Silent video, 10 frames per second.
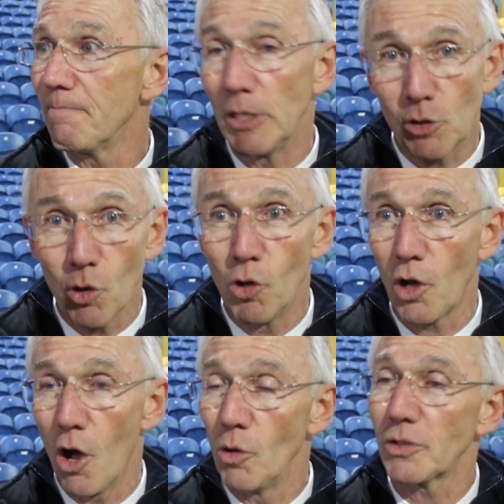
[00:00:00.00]
We score
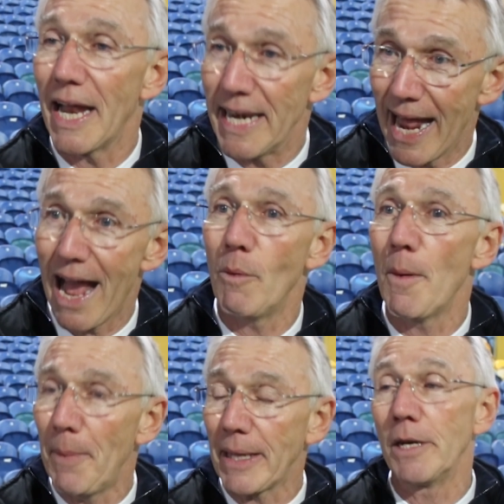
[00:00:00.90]
goals. And now
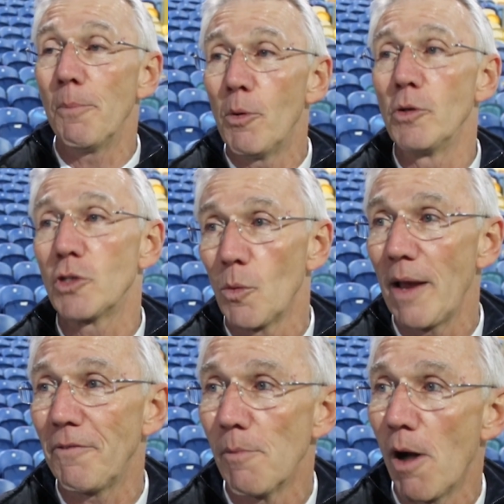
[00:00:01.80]
we're picking up points
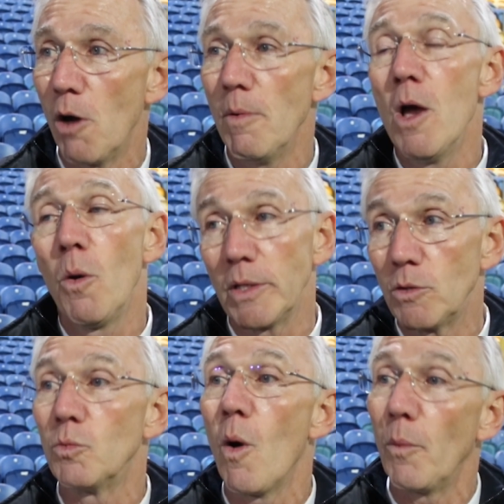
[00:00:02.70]
away from home,
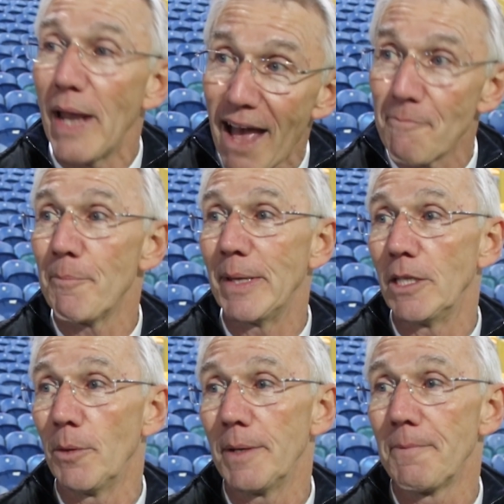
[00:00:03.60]
which is what we haven't been
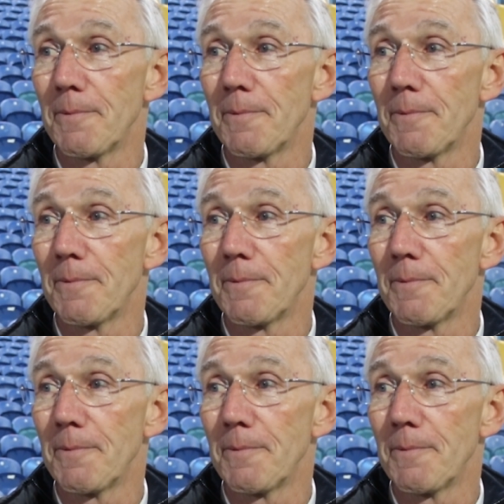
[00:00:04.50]
doing.